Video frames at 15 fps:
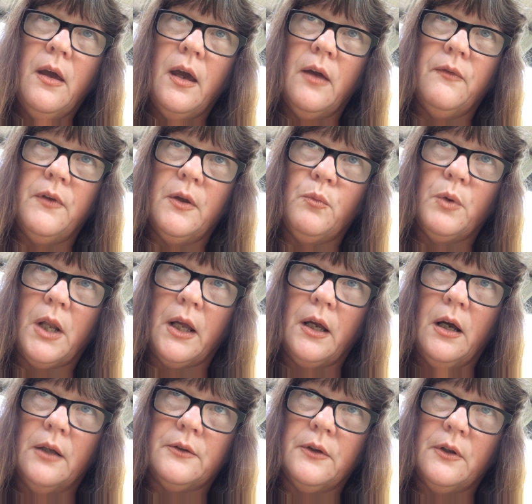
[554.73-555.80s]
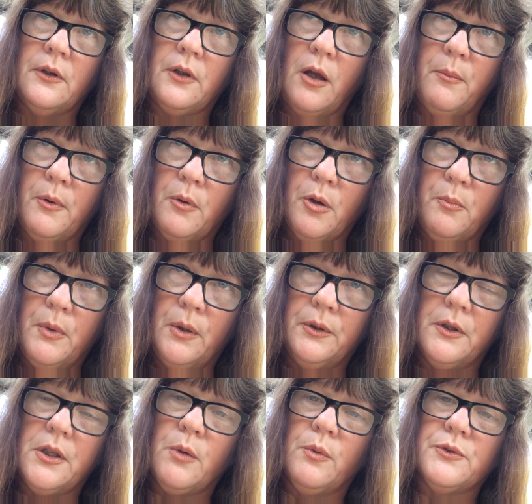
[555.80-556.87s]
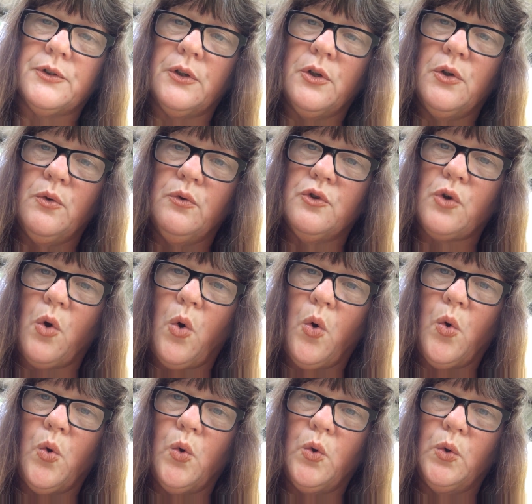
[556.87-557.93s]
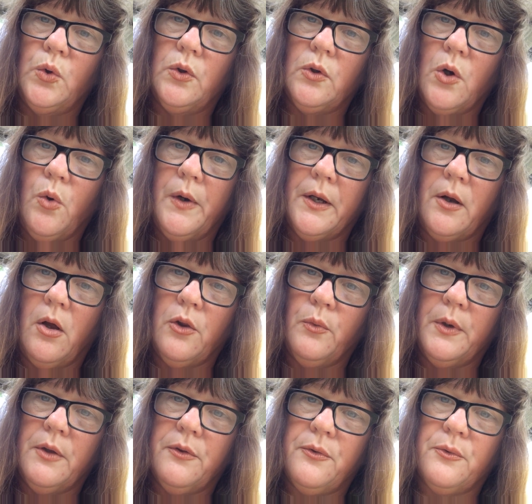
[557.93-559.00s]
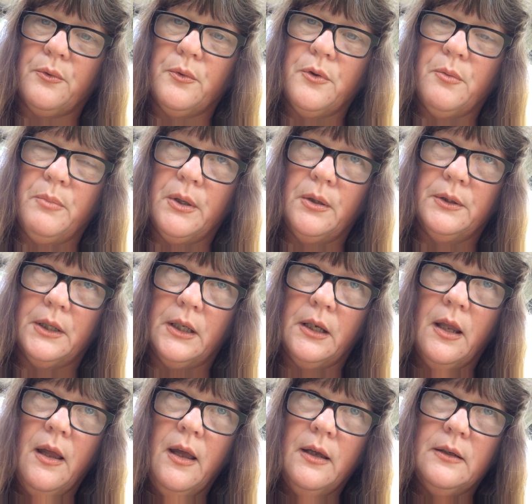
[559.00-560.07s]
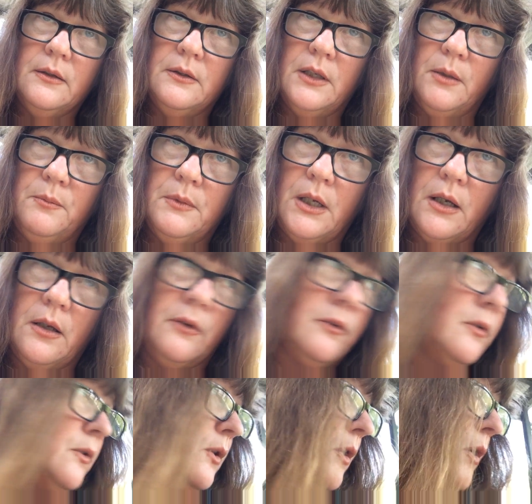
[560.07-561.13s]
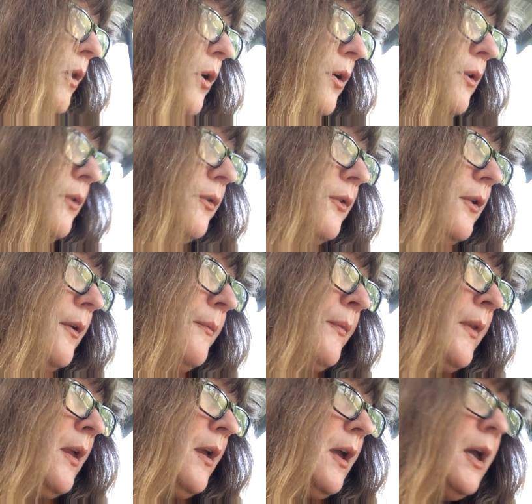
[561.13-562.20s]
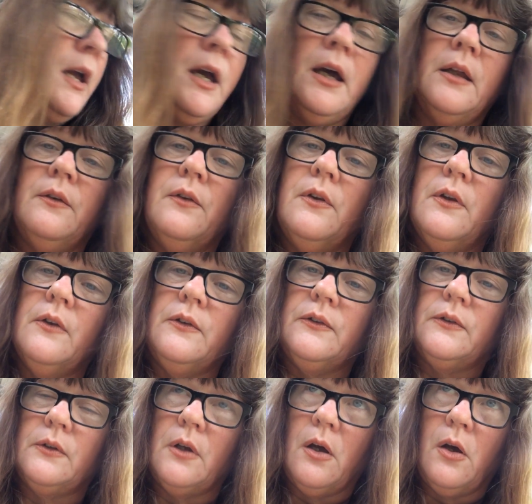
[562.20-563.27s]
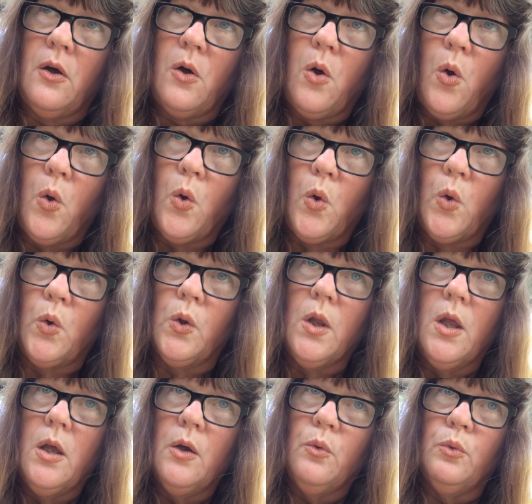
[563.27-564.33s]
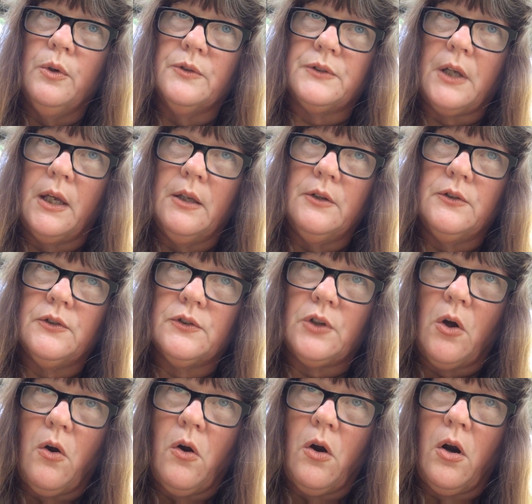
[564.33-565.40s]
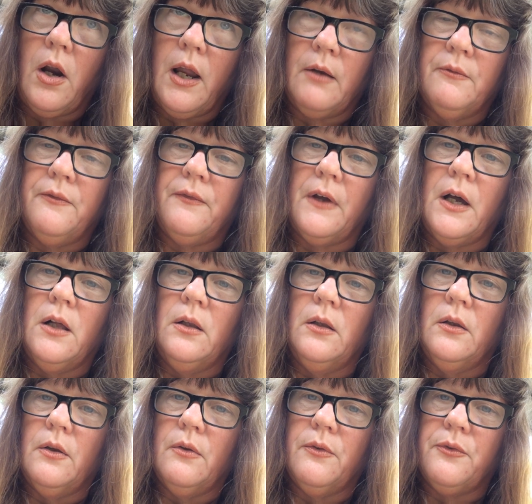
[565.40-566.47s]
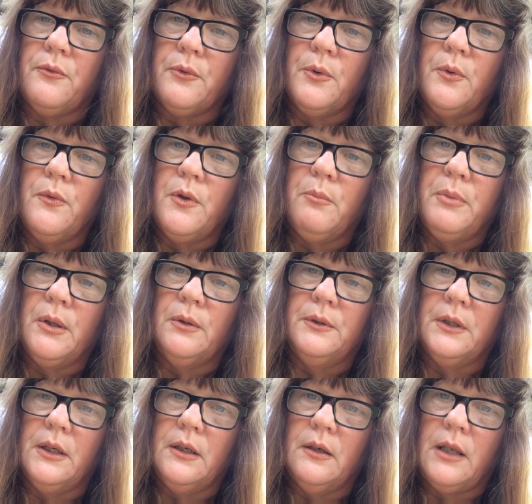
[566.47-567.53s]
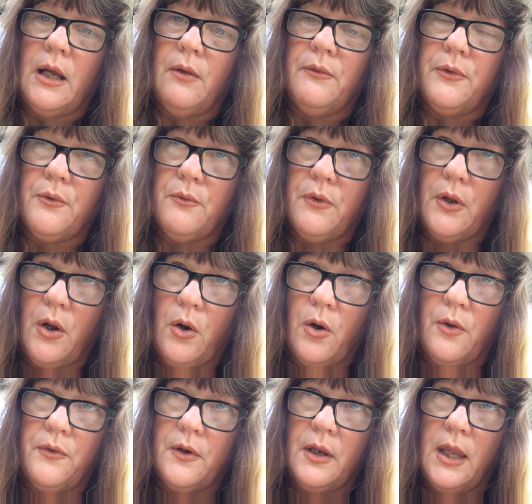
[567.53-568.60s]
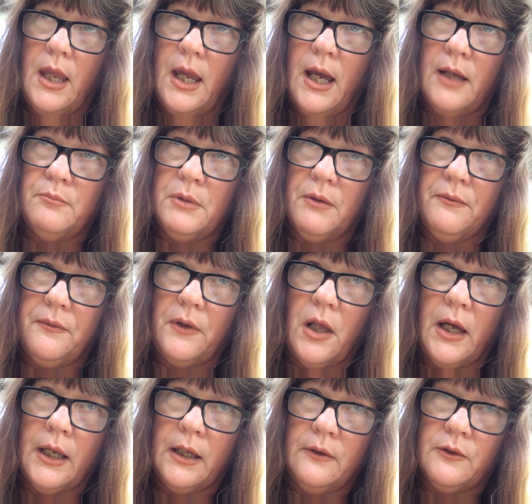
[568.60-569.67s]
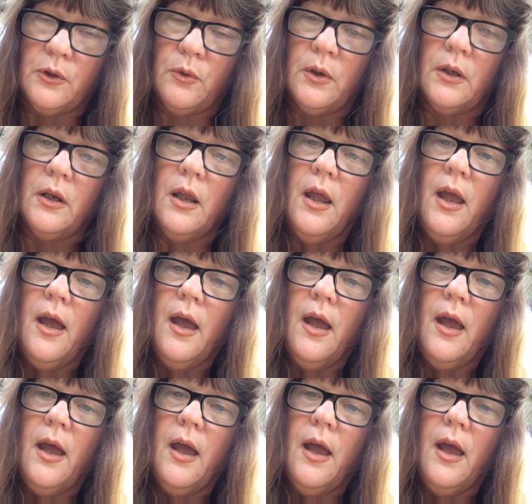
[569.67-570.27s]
And then when I got to the top of the building, there was a huge hole going all the way through the building, deep down into the earth. And this uh, hole was a star had fell through the building, down through the earth, and he had me fly into it